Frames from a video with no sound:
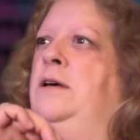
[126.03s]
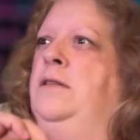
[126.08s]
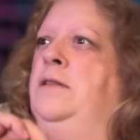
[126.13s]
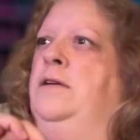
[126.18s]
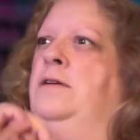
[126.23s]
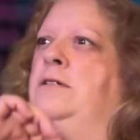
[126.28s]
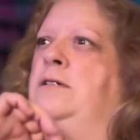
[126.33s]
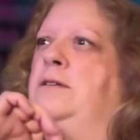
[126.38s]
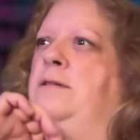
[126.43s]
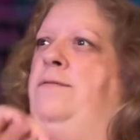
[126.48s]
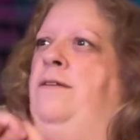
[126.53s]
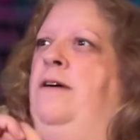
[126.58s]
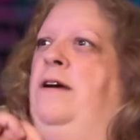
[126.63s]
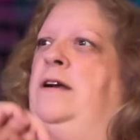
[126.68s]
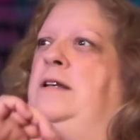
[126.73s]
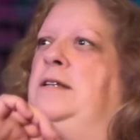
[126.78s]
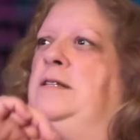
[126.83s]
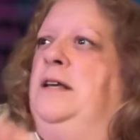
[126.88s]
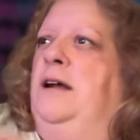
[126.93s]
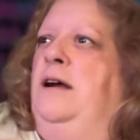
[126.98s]
Thursday,
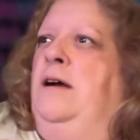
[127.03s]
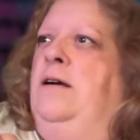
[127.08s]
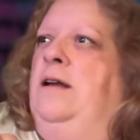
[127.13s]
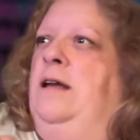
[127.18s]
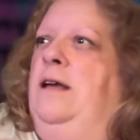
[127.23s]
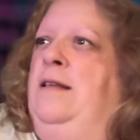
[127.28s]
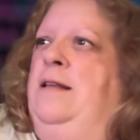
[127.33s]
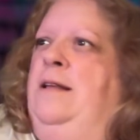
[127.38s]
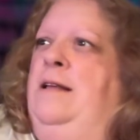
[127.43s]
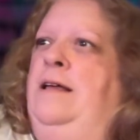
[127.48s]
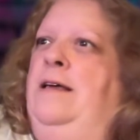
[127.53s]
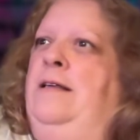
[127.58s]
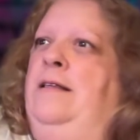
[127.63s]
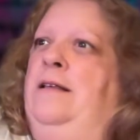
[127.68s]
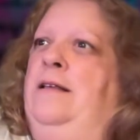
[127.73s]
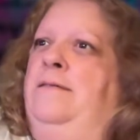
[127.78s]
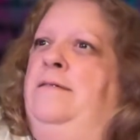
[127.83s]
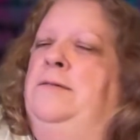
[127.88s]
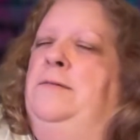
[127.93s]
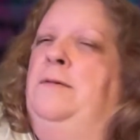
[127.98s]
Friday, Saturday. And then
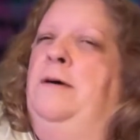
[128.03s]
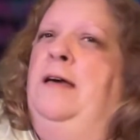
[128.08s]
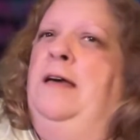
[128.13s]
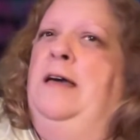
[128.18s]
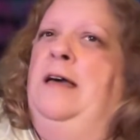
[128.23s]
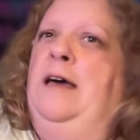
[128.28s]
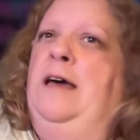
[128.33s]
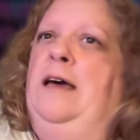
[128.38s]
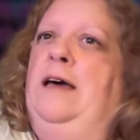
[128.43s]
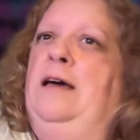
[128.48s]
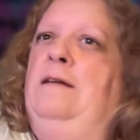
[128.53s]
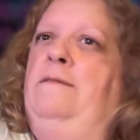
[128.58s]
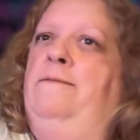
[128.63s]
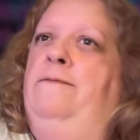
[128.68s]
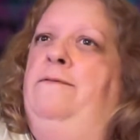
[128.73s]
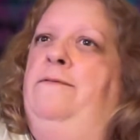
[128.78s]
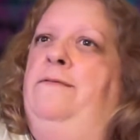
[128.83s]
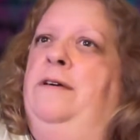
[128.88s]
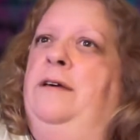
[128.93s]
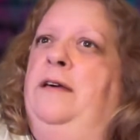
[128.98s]
the reason why I
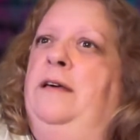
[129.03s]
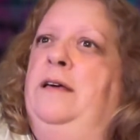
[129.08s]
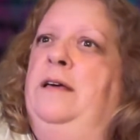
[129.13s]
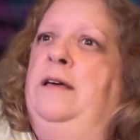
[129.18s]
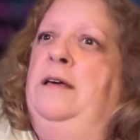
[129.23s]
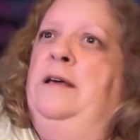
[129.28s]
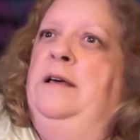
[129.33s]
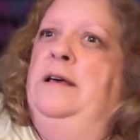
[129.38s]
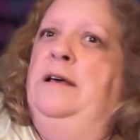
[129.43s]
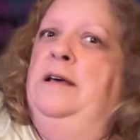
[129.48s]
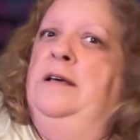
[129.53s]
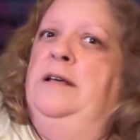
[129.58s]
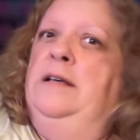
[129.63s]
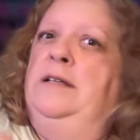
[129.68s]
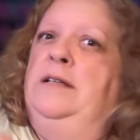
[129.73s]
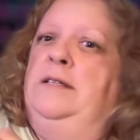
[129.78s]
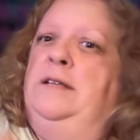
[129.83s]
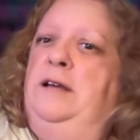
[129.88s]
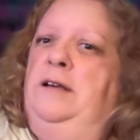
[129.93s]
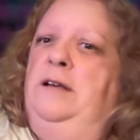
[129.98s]
have
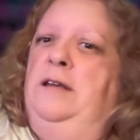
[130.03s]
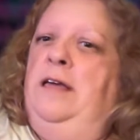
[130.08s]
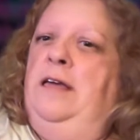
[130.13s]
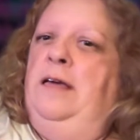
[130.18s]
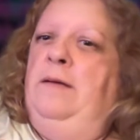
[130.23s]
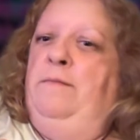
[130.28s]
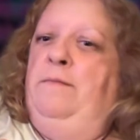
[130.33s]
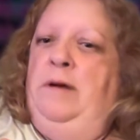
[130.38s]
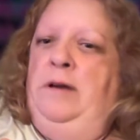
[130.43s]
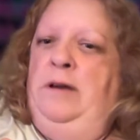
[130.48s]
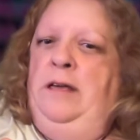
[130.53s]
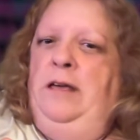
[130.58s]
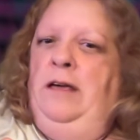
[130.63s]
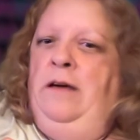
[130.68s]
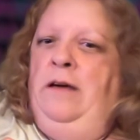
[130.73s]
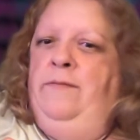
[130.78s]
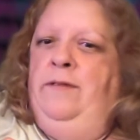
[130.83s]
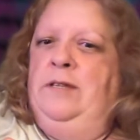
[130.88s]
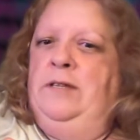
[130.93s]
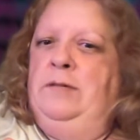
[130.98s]
Sunday and Monday
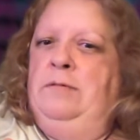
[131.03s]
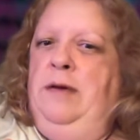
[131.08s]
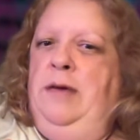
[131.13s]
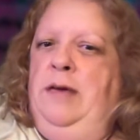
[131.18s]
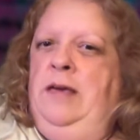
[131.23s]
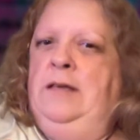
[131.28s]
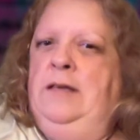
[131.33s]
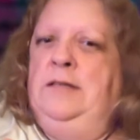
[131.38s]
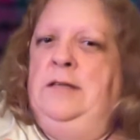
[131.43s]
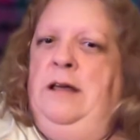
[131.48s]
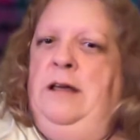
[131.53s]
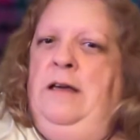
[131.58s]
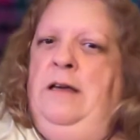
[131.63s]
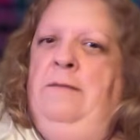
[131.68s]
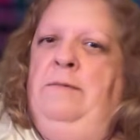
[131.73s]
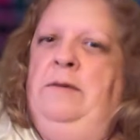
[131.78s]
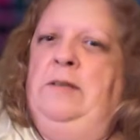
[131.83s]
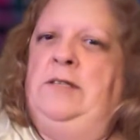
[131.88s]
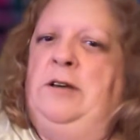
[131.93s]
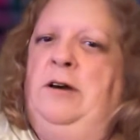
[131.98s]
off this week is I'm going
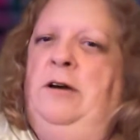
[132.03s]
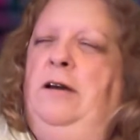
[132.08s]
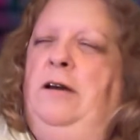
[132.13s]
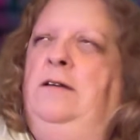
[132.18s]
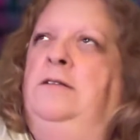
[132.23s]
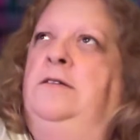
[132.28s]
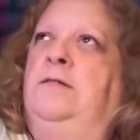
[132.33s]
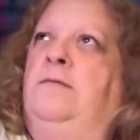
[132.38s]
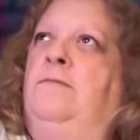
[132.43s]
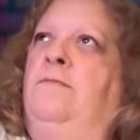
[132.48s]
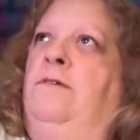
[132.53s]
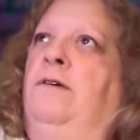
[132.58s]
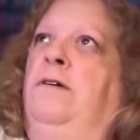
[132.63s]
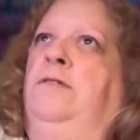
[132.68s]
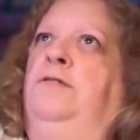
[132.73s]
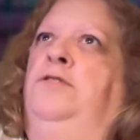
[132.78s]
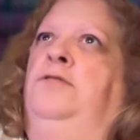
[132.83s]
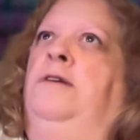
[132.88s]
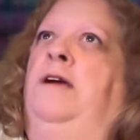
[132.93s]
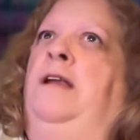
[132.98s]
to be starting some
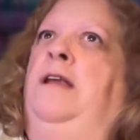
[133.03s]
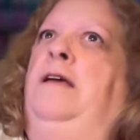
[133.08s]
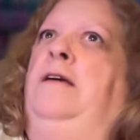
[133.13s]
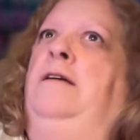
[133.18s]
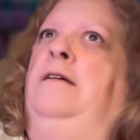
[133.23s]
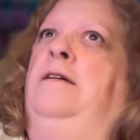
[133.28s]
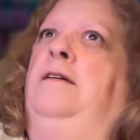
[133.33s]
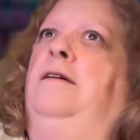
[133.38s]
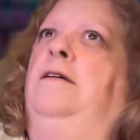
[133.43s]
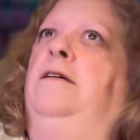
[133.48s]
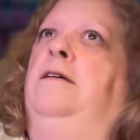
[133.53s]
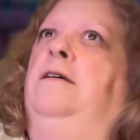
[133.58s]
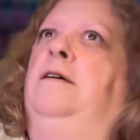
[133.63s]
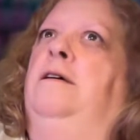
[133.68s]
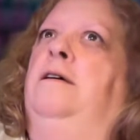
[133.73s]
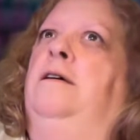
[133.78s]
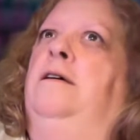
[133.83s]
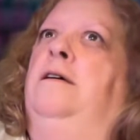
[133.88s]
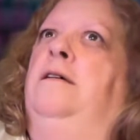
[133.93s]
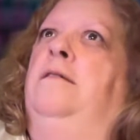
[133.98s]
work training,
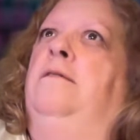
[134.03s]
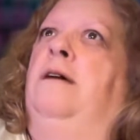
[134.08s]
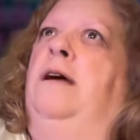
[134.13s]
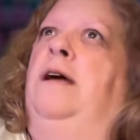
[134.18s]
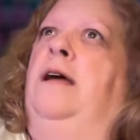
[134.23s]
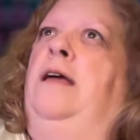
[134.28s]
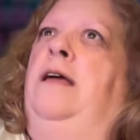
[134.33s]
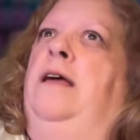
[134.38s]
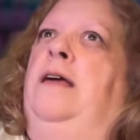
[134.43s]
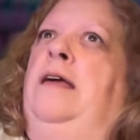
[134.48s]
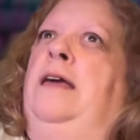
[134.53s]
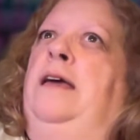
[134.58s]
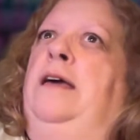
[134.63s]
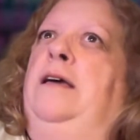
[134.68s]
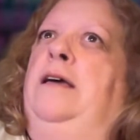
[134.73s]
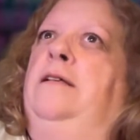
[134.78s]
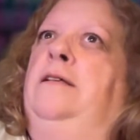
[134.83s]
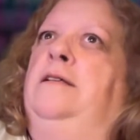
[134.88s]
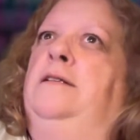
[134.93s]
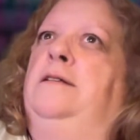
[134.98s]
right? I
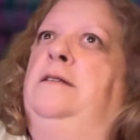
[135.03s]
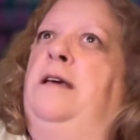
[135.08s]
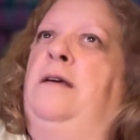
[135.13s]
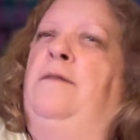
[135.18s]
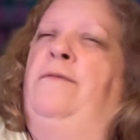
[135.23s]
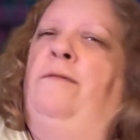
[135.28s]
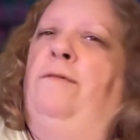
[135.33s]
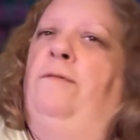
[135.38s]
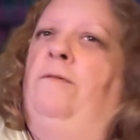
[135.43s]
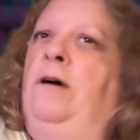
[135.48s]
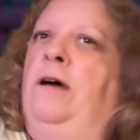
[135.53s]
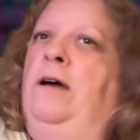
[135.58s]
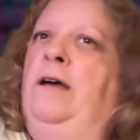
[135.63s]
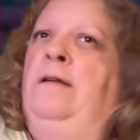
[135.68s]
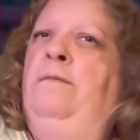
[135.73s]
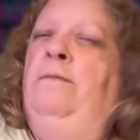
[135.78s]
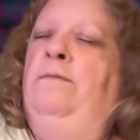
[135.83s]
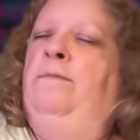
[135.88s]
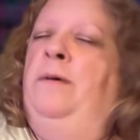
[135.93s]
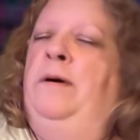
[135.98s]
can't say for
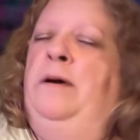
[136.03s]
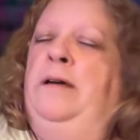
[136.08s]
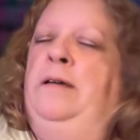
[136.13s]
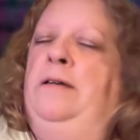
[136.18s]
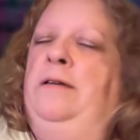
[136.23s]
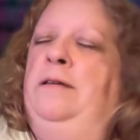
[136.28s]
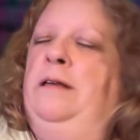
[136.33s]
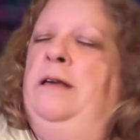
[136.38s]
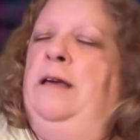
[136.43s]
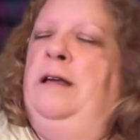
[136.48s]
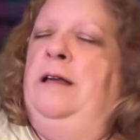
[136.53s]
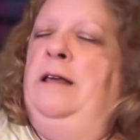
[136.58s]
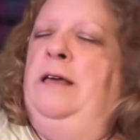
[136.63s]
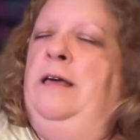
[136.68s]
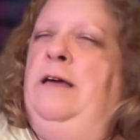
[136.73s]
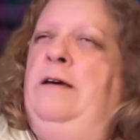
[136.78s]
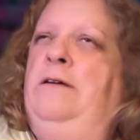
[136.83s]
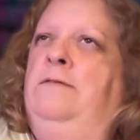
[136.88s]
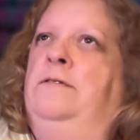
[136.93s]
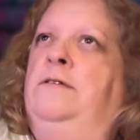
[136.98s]
what, but
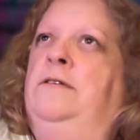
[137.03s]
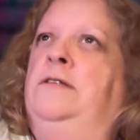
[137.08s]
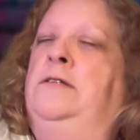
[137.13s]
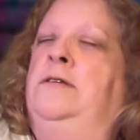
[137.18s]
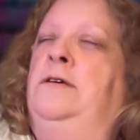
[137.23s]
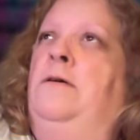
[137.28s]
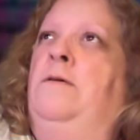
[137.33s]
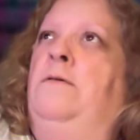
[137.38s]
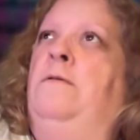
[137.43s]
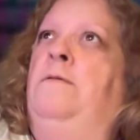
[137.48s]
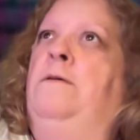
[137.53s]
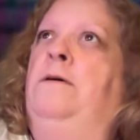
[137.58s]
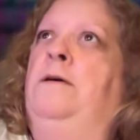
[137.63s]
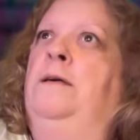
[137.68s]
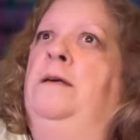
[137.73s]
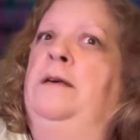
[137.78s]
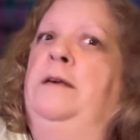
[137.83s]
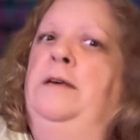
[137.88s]
anyhow. So